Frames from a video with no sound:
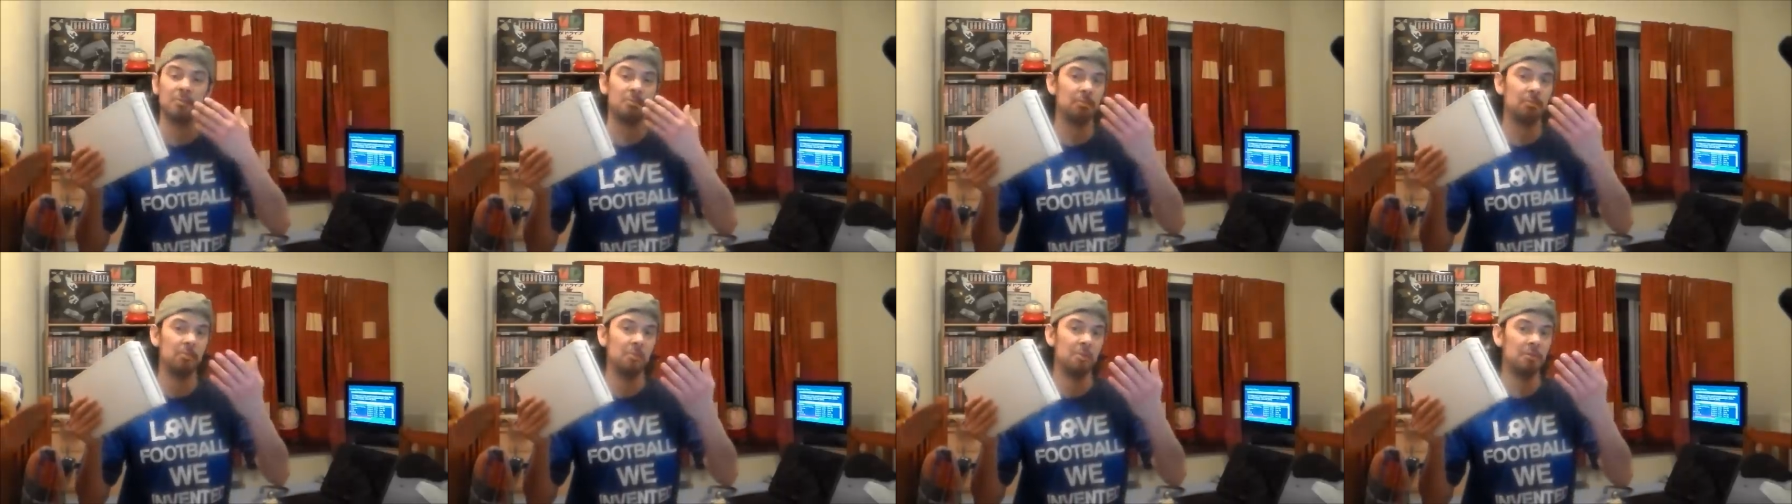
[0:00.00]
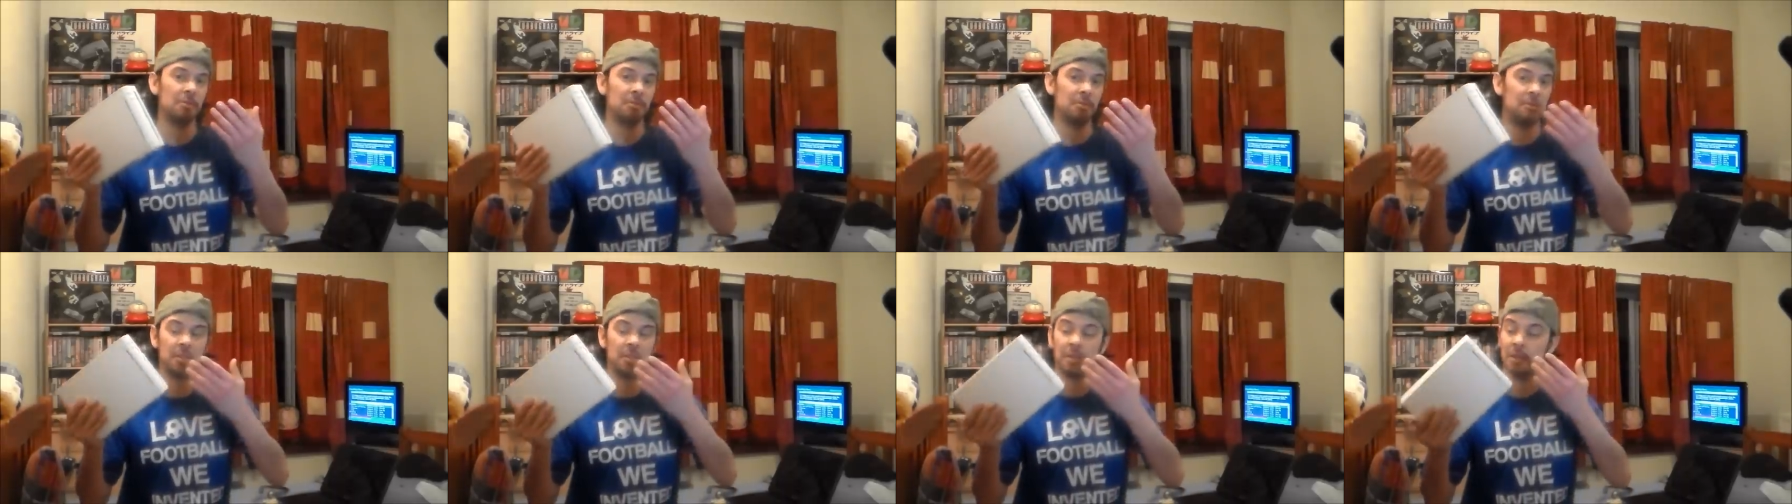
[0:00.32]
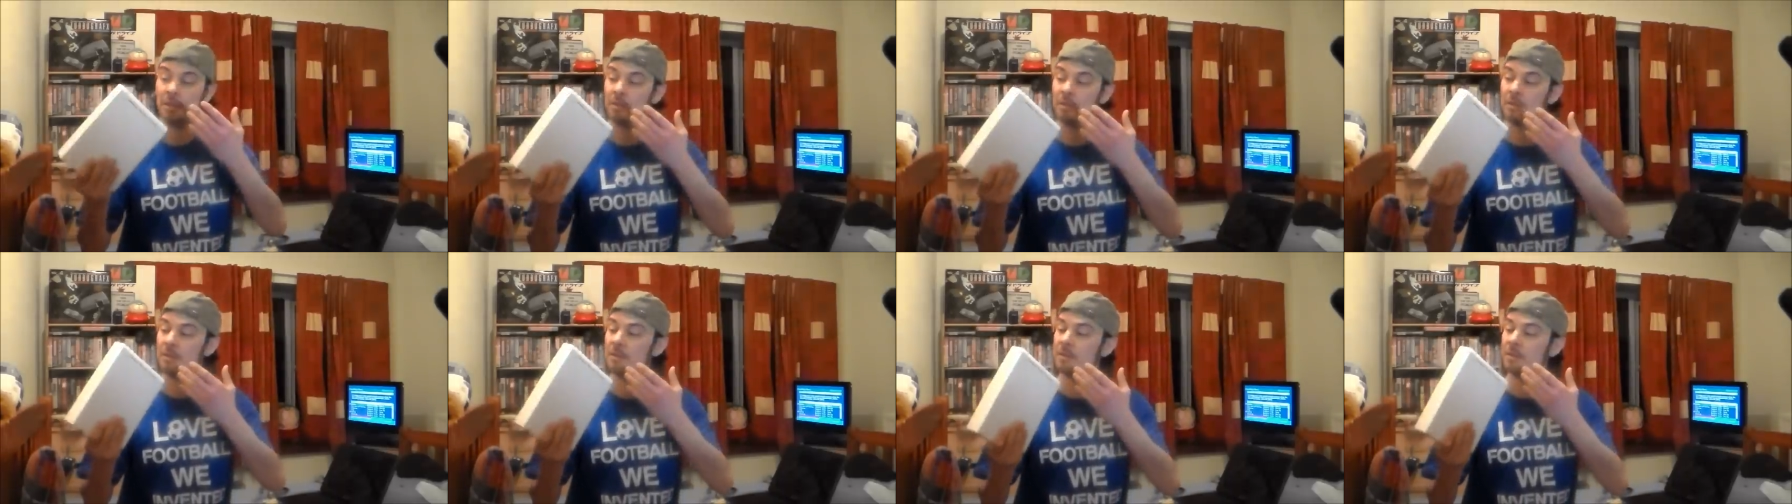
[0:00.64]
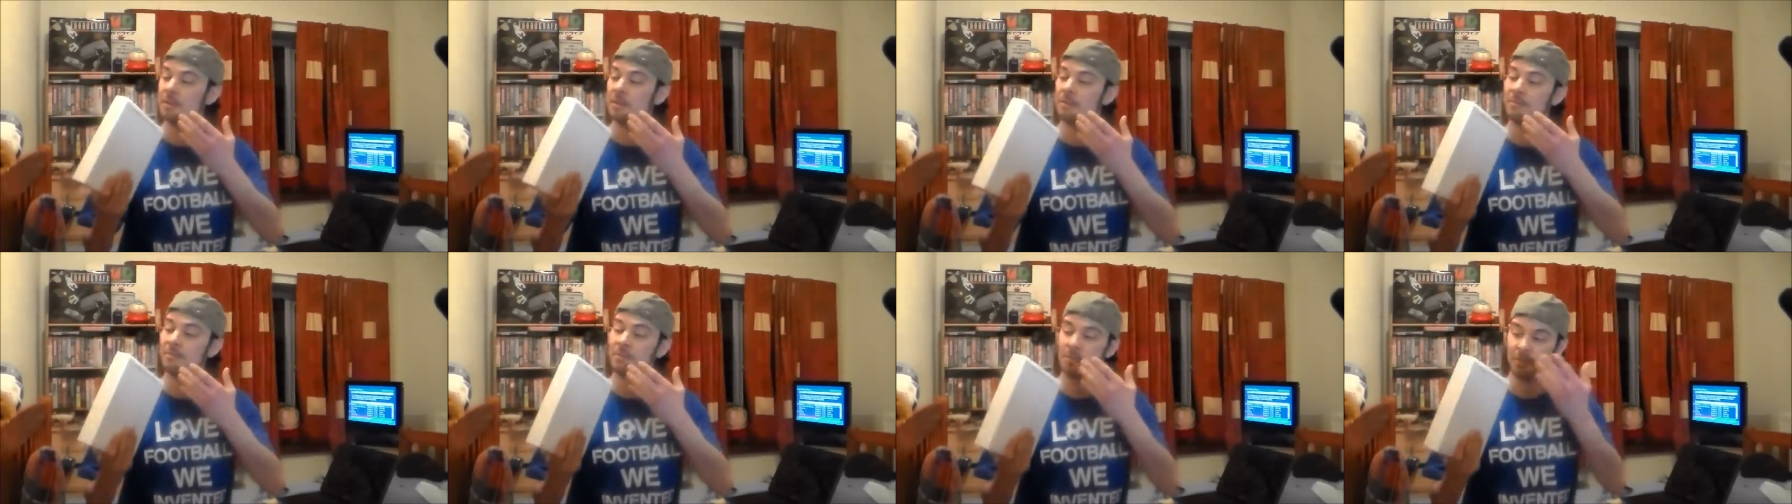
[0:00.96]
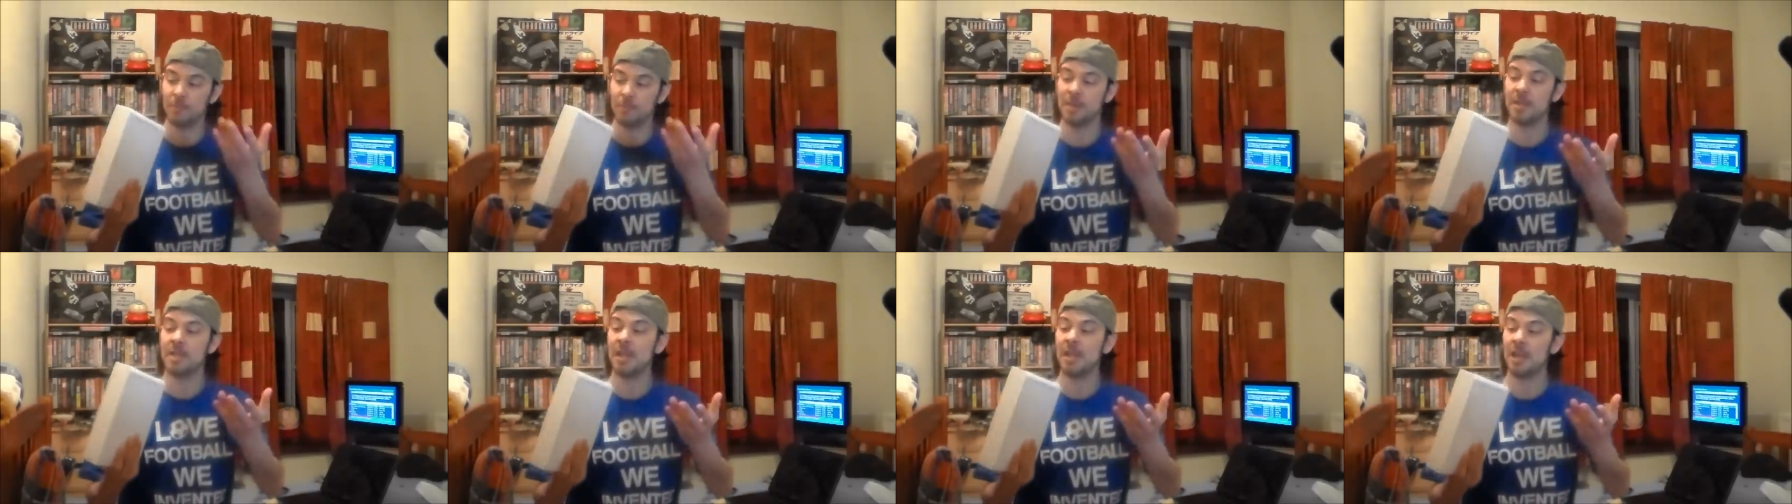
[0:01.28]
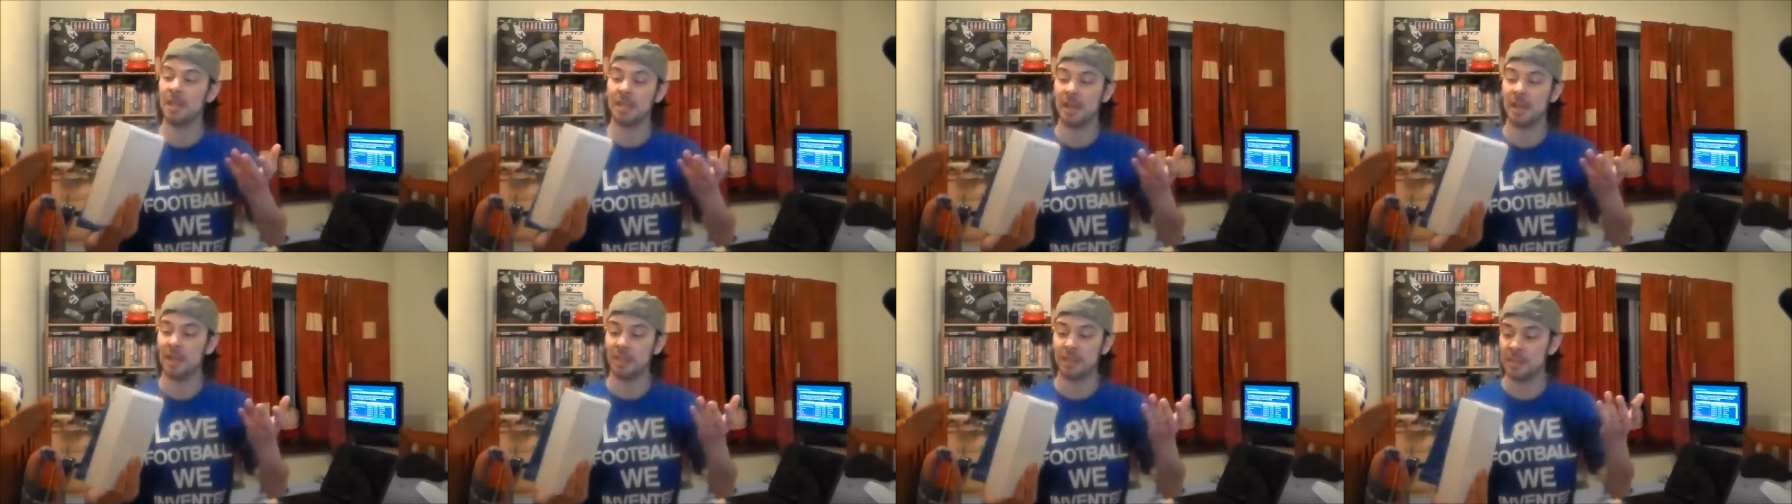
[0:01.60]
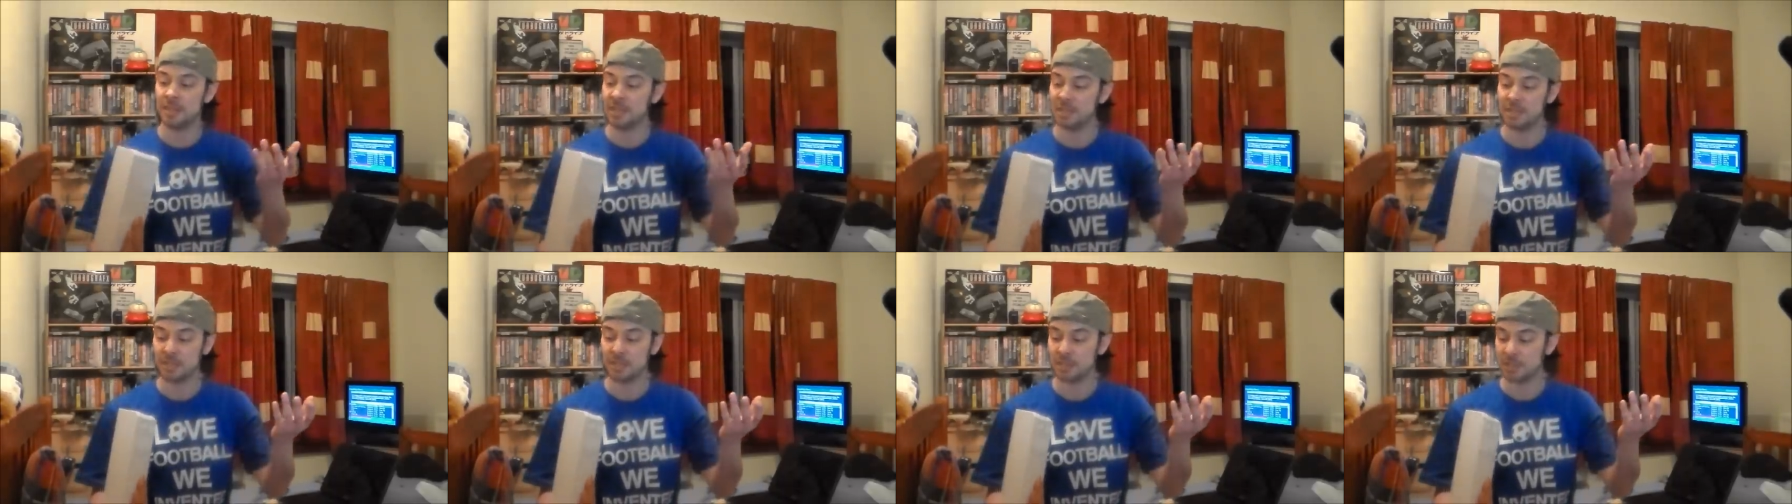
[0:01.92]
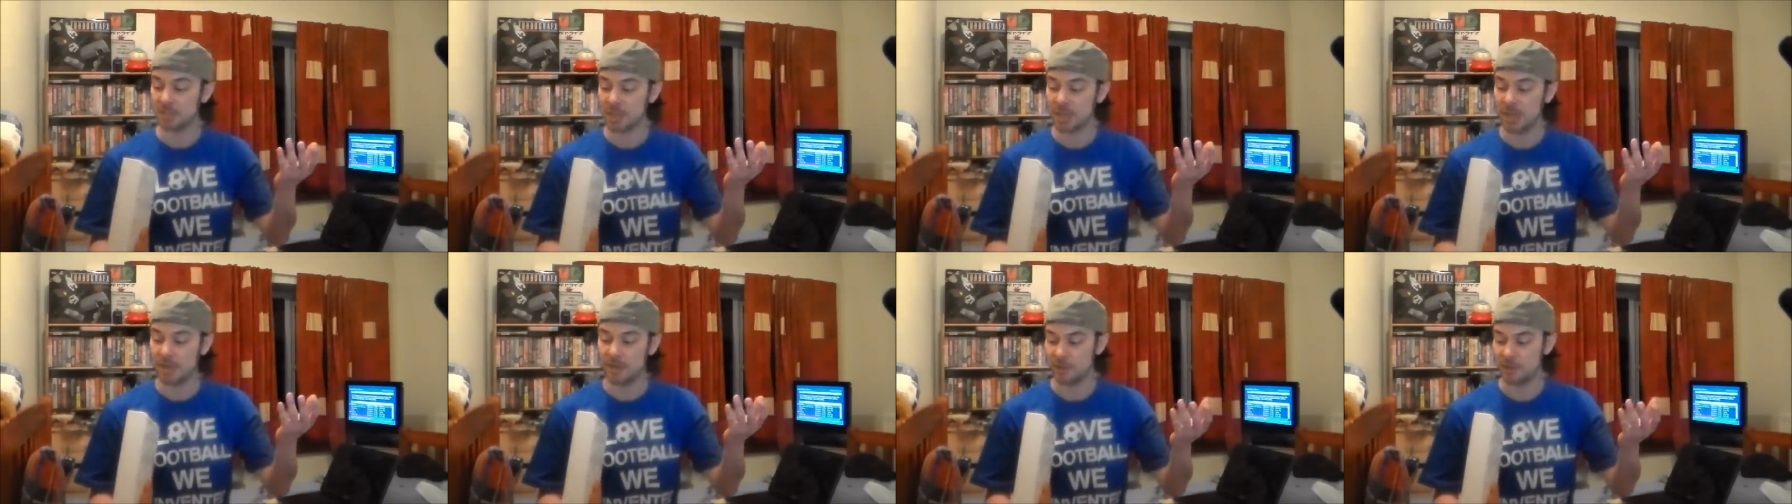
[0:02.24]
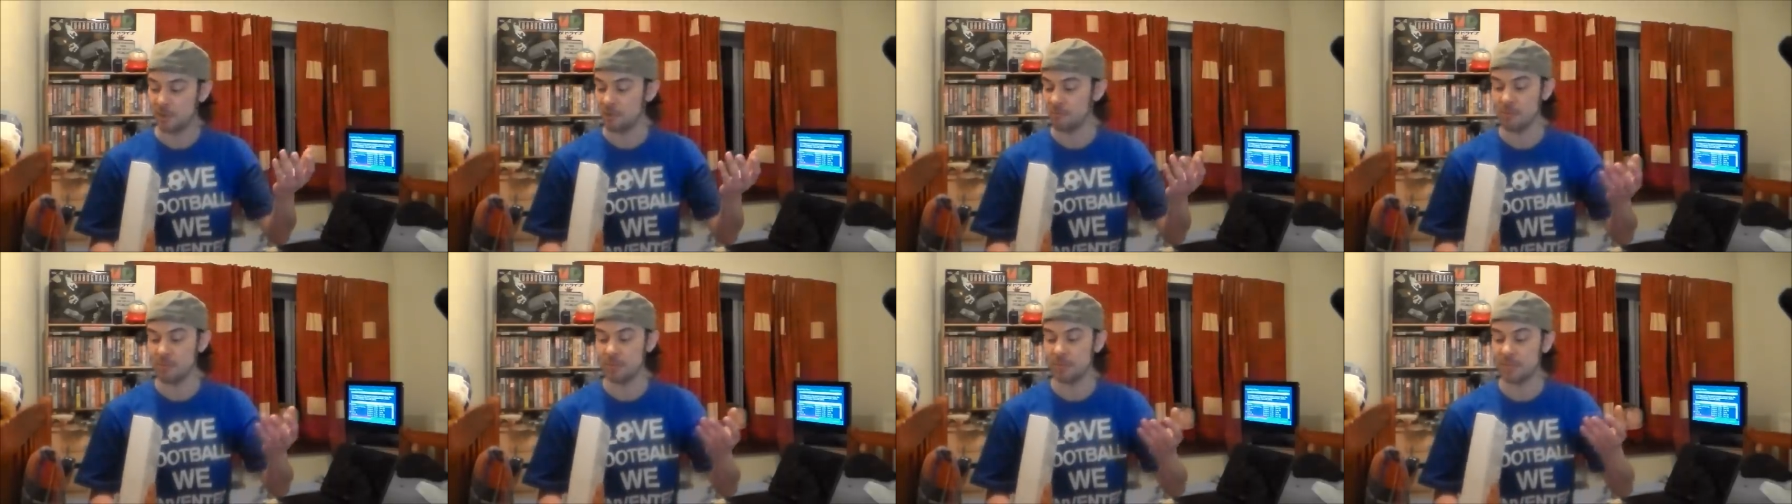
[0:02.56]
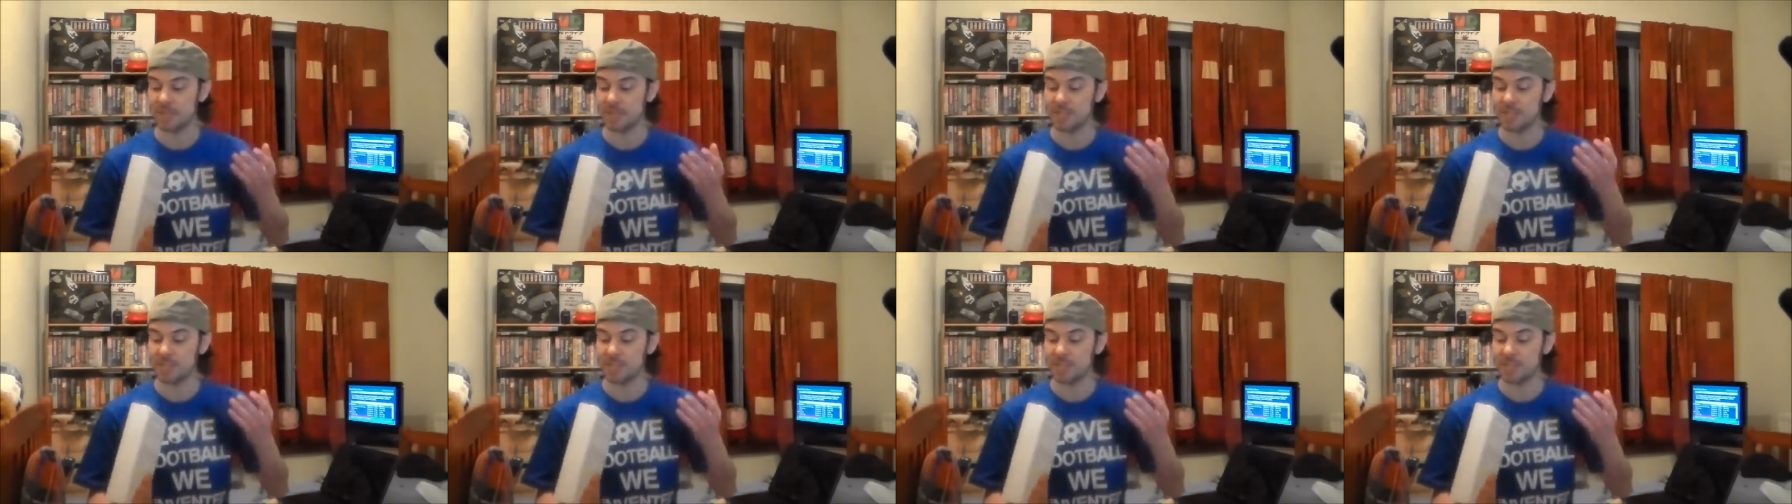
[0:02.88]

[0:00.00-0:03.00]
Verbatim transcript: From you know, for the Wii. I, I, think it's a style guru.